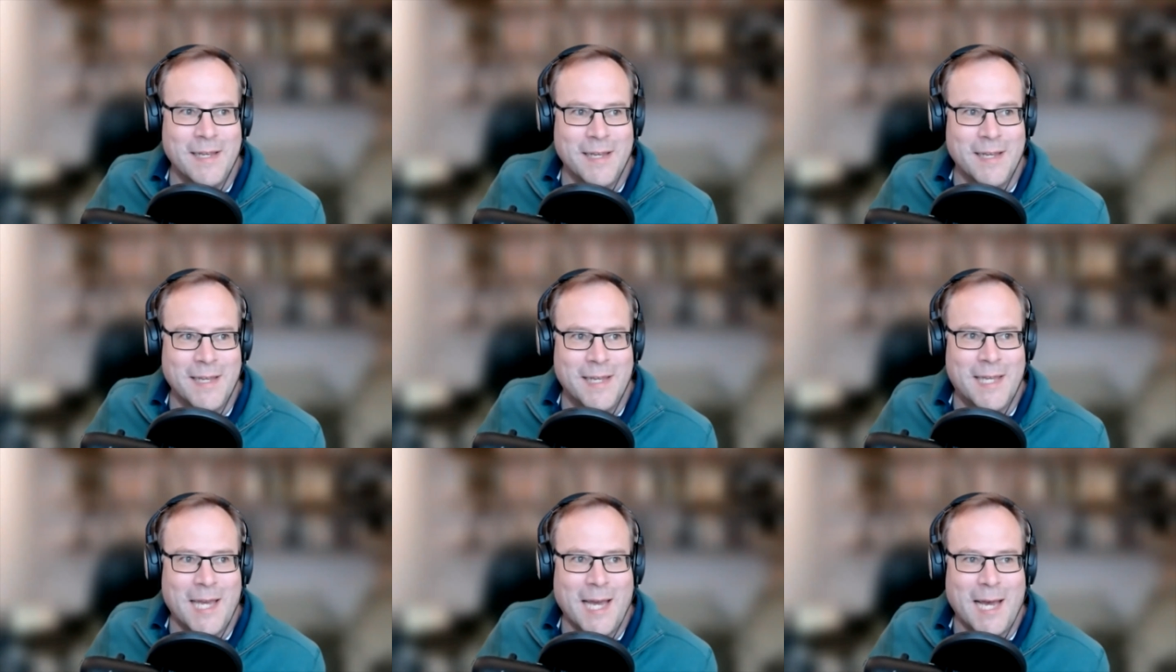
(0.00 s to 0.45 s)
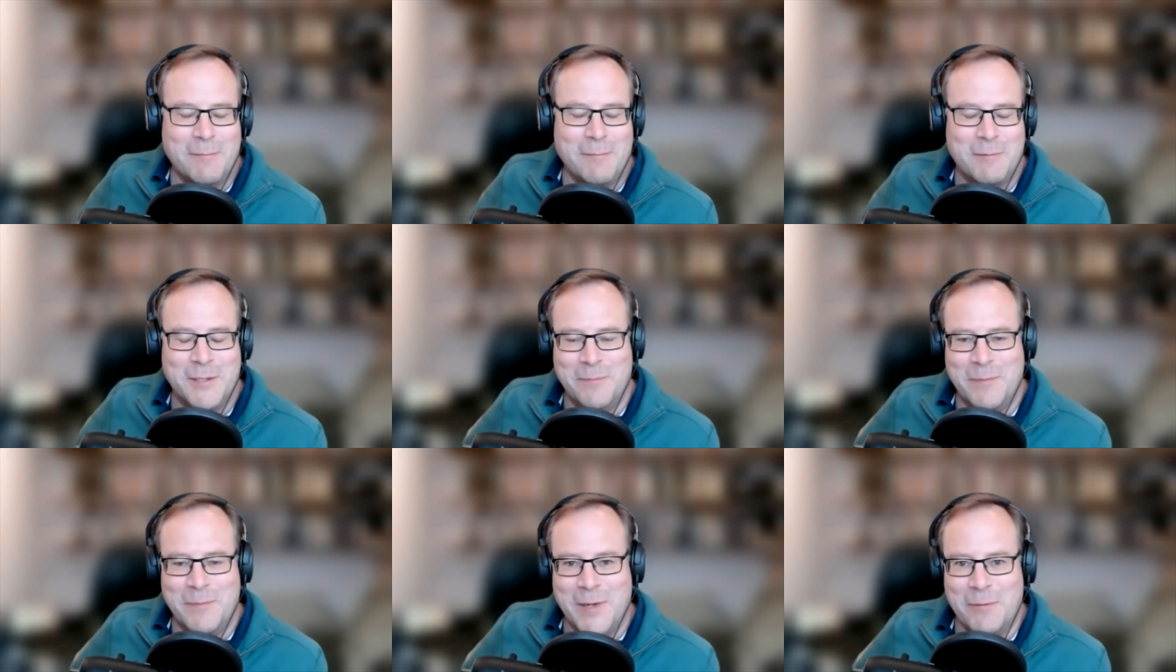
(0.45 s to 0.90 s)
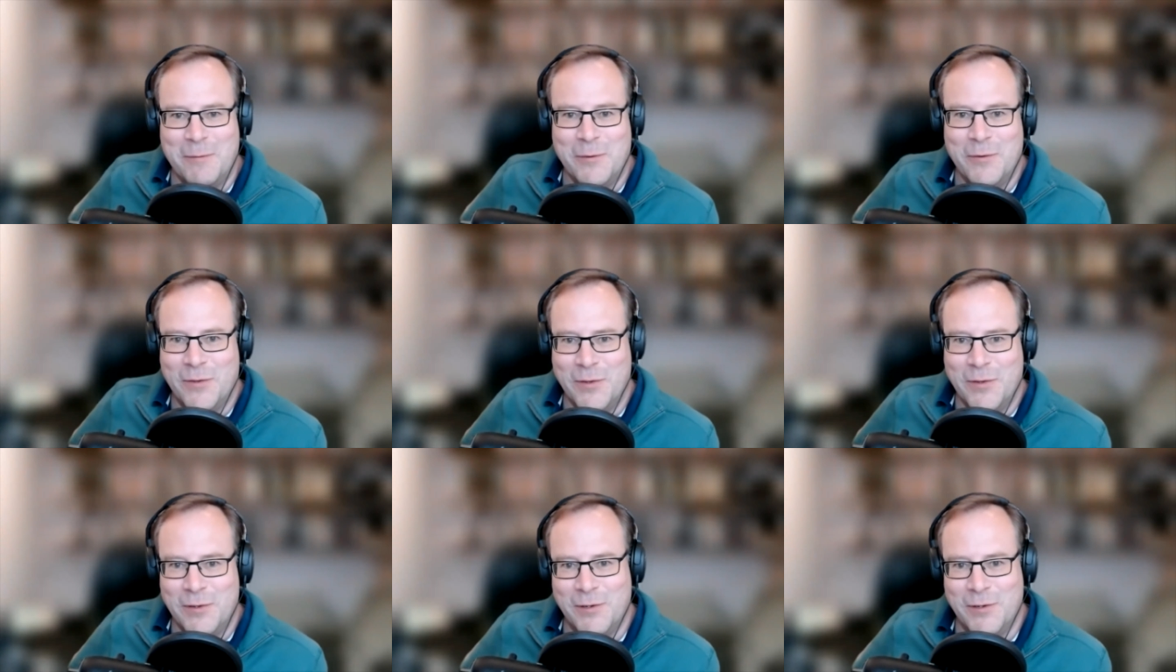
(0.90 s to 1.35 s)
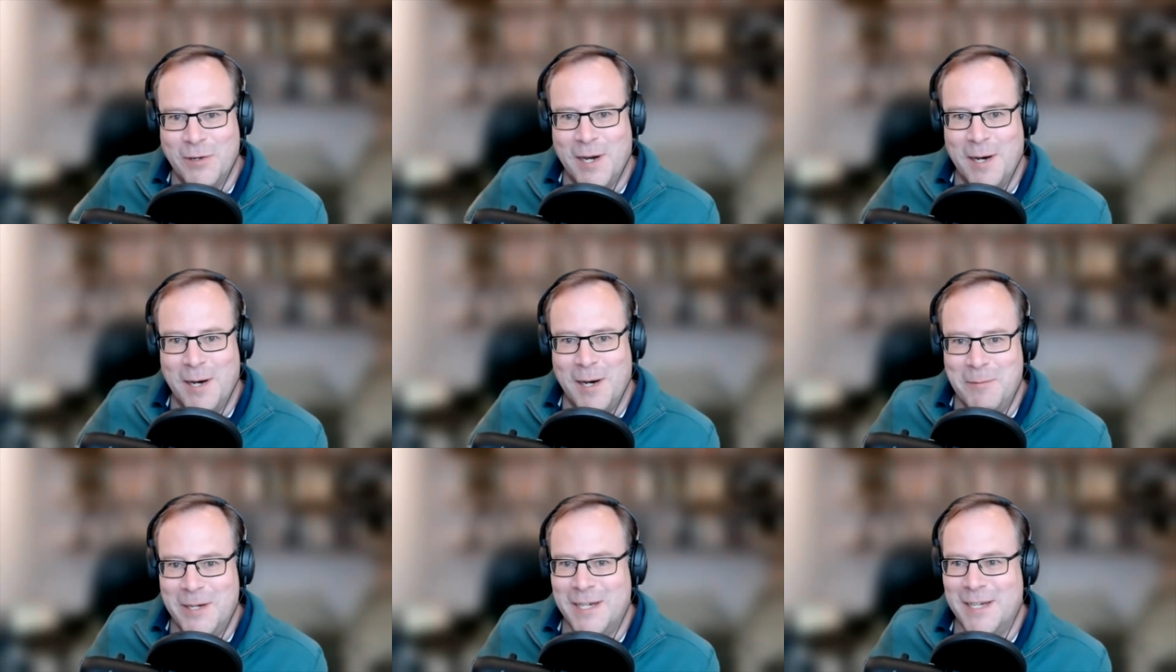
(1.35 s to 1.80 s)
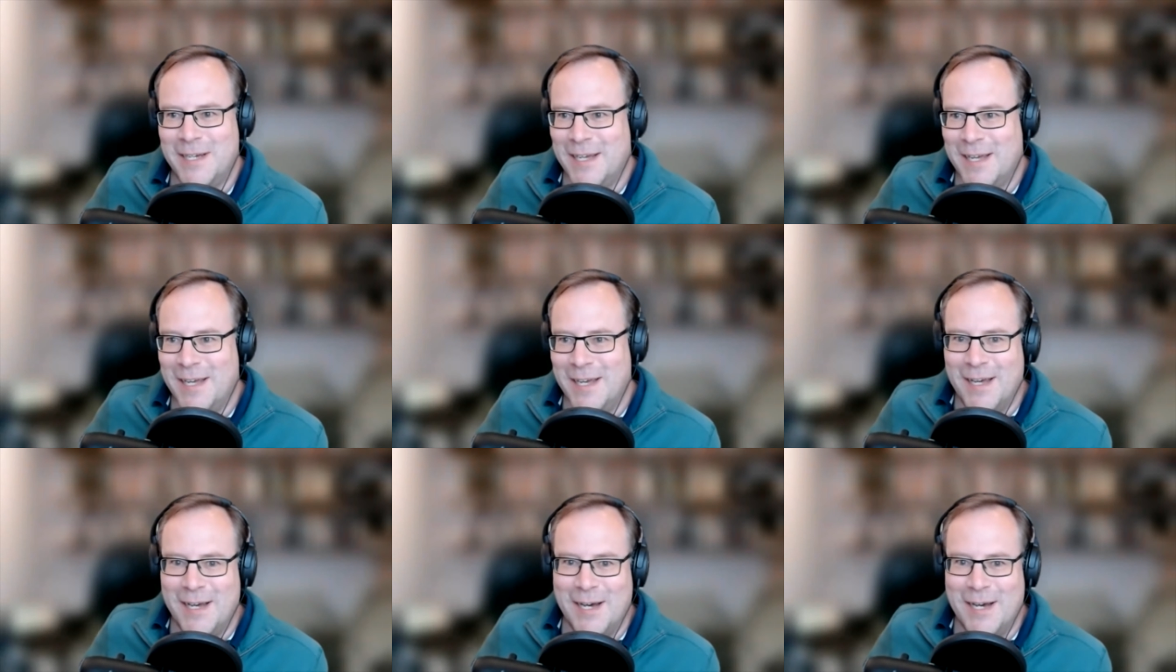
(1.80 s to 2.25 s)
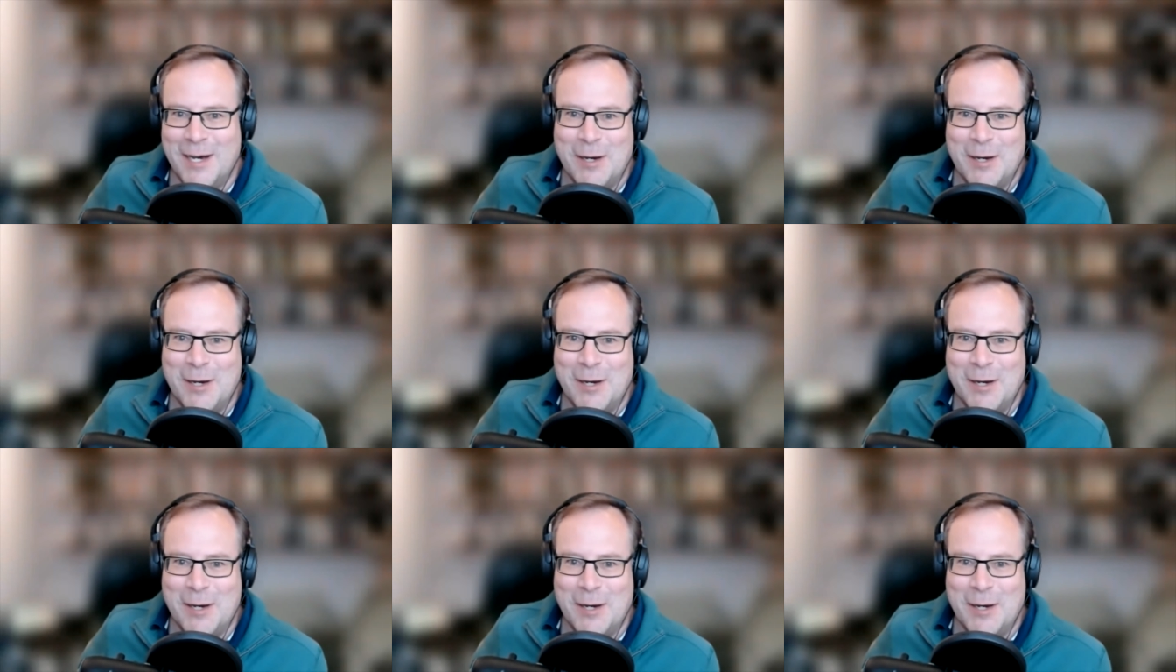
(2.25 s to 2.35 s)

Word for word: captured me was the drama um,